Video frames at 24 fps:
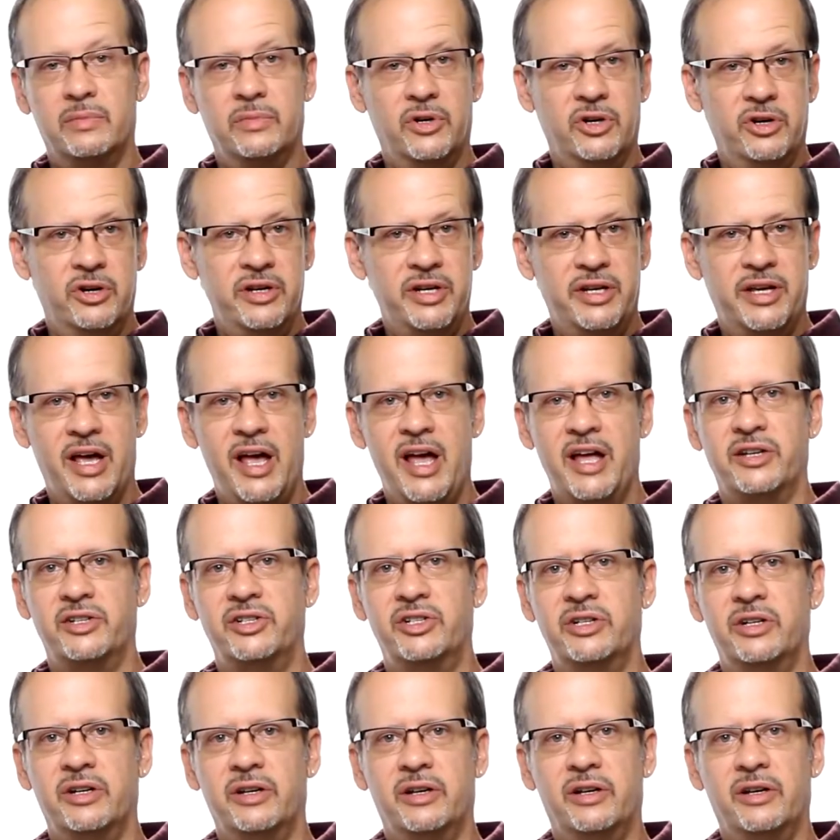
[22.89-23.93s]
Good
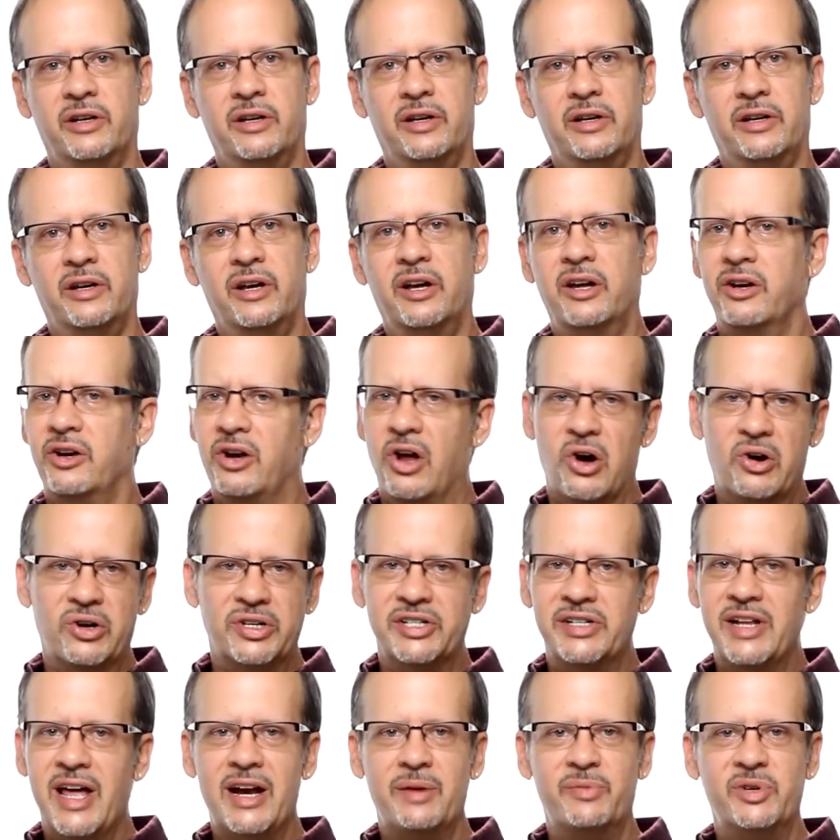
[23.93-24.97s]
catch. No, it's
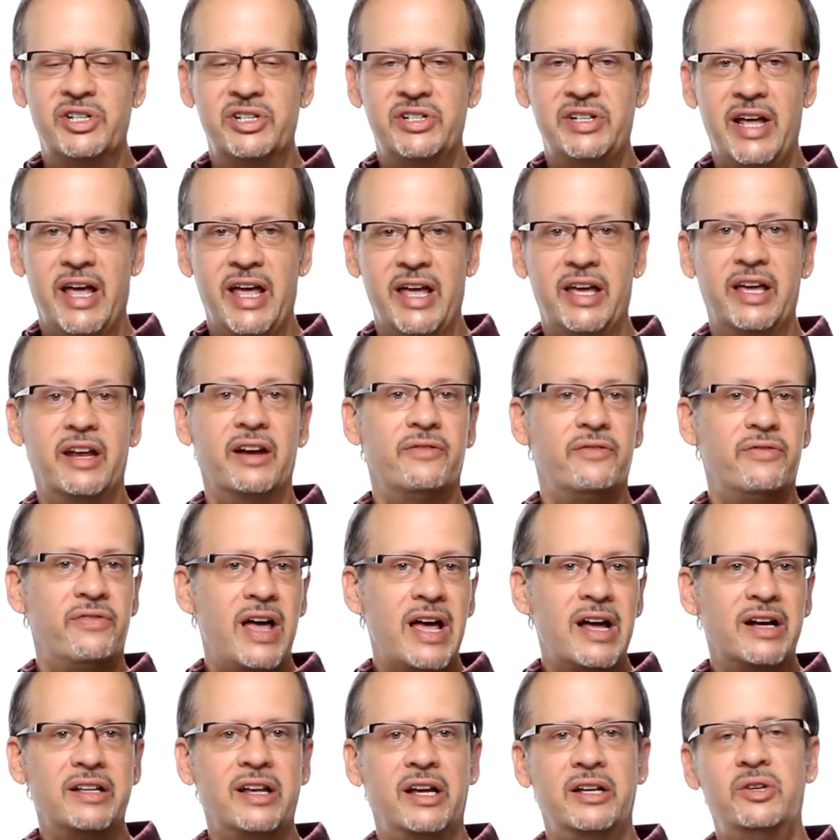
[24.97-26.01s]
not a mistake, and in
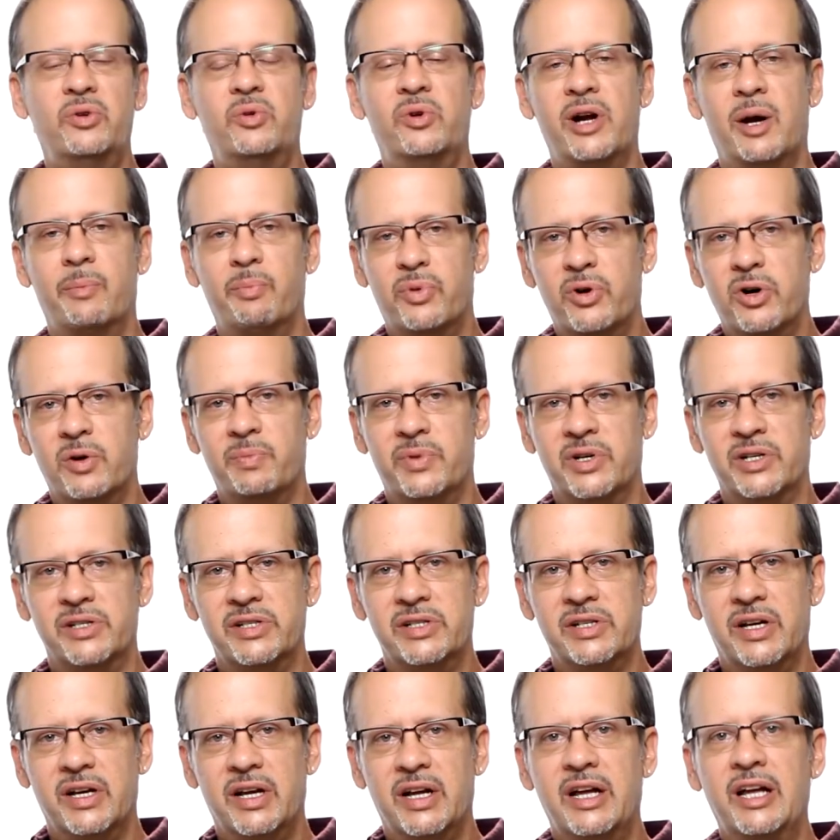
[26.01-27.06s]
fact, I do it on purpose.
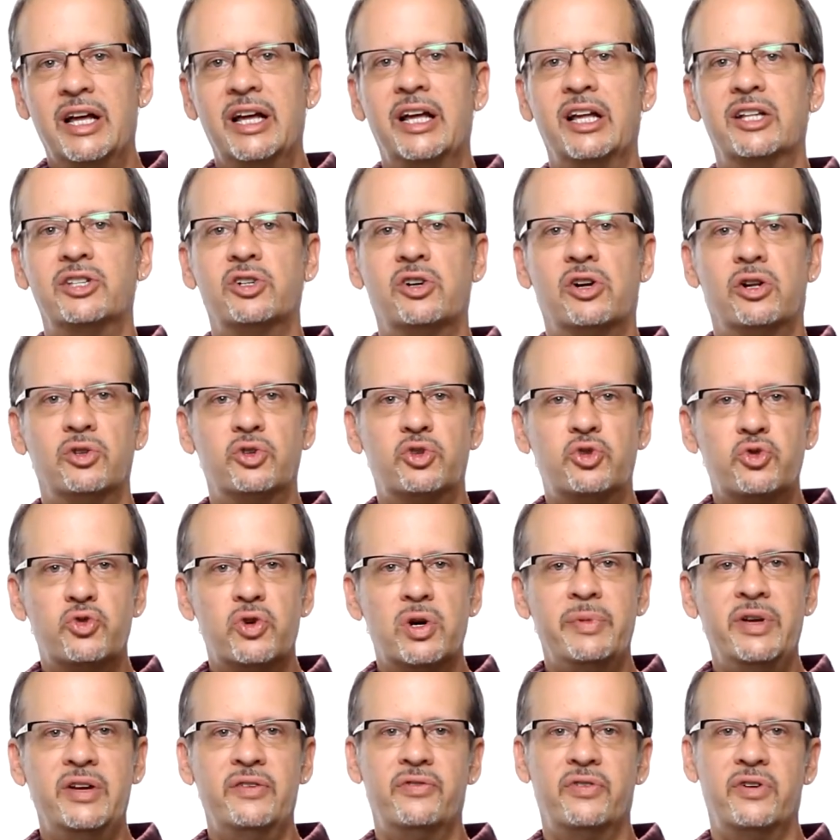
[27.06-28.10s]
It's called
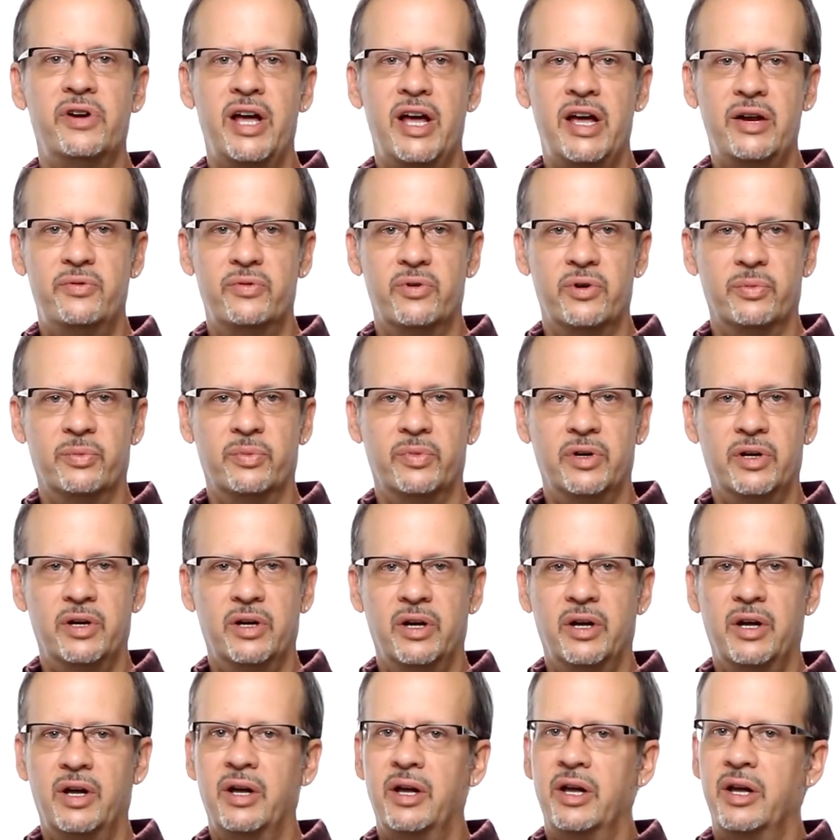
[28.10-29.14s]
trimming for headroom.
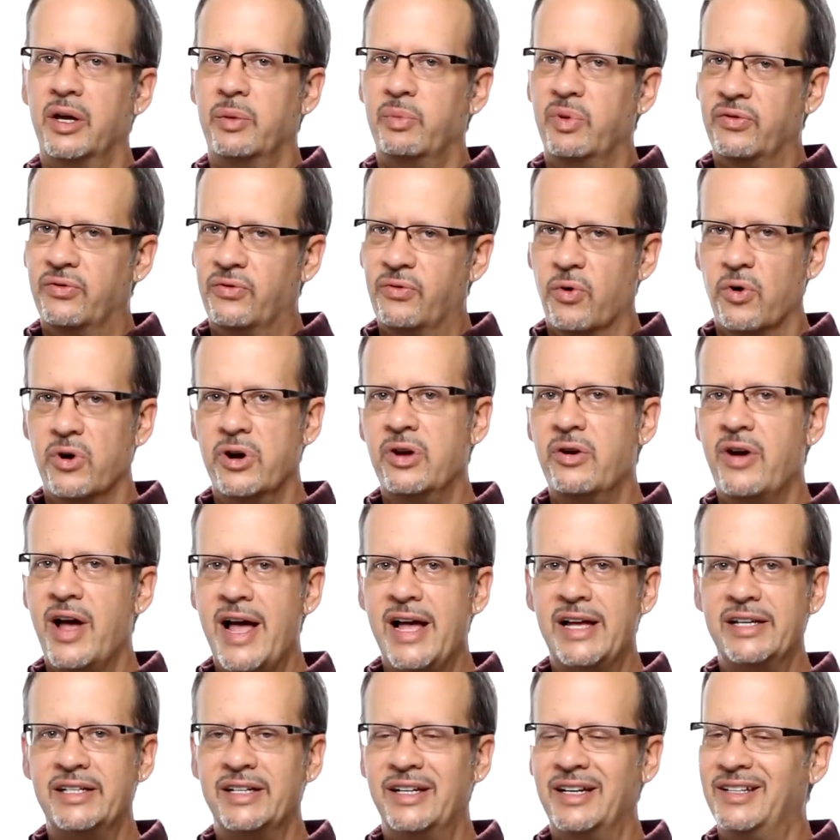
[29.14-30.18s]
And before you
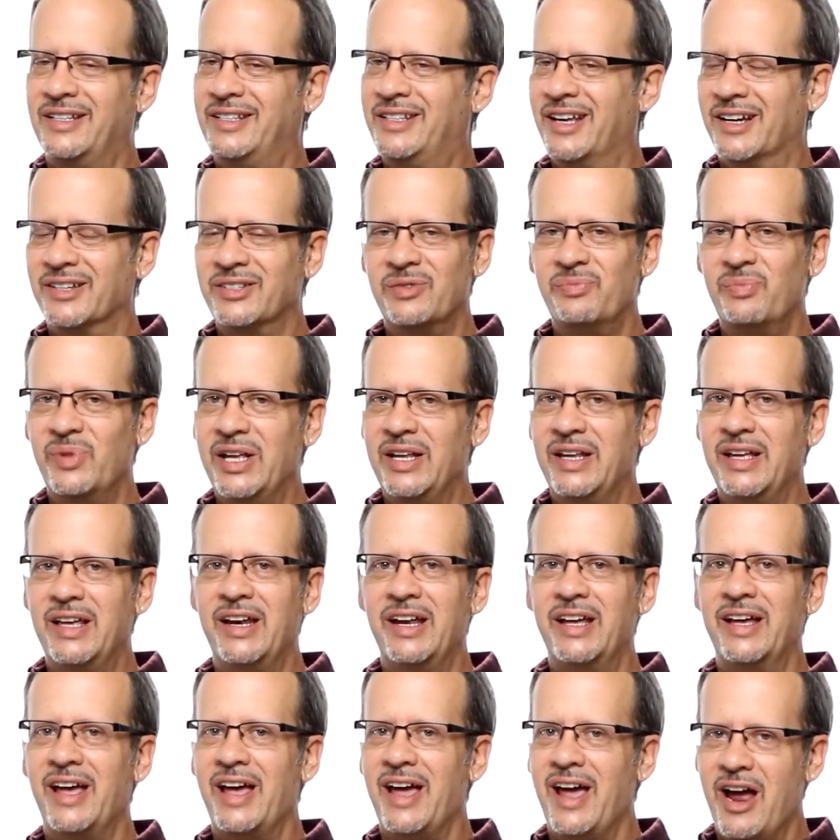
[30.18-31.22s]
ask, it doesn't mean
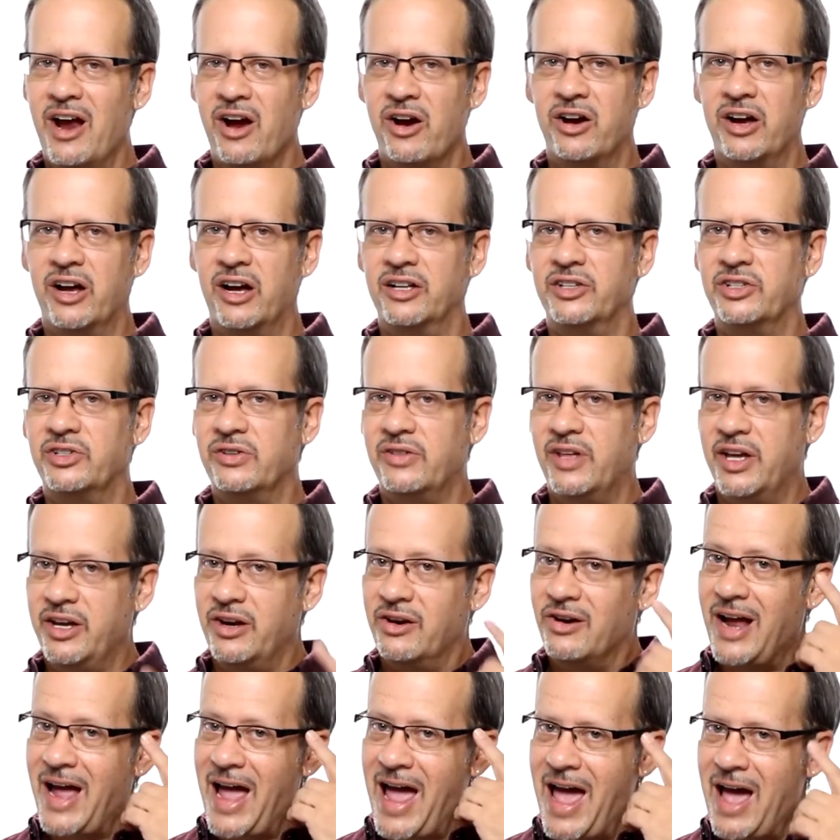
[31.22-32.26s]
getting a haircut so that your
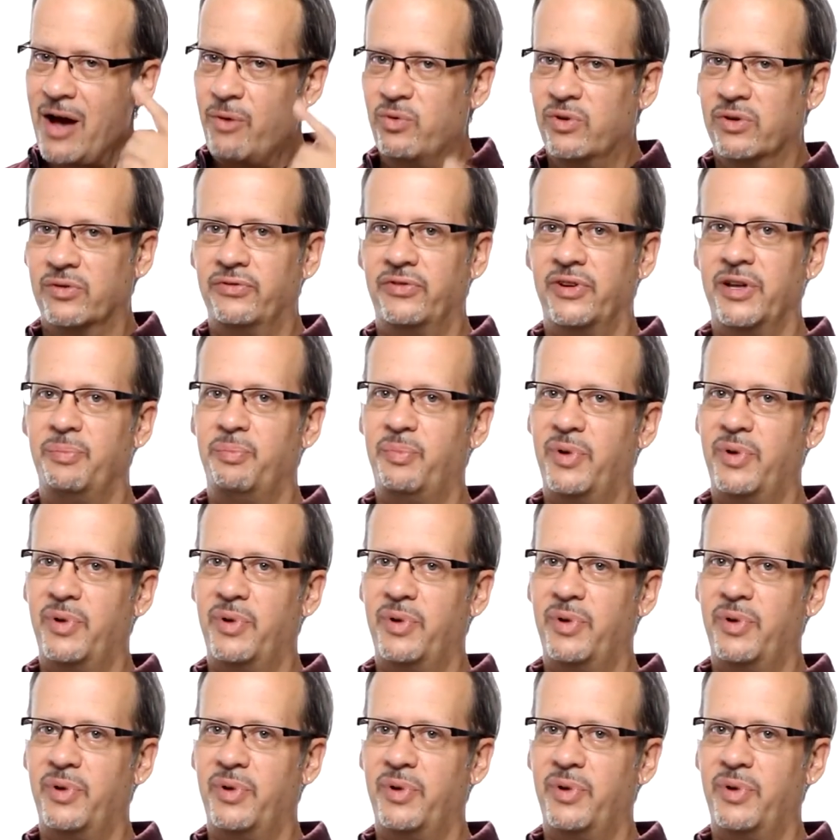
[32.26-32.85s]
hat will fit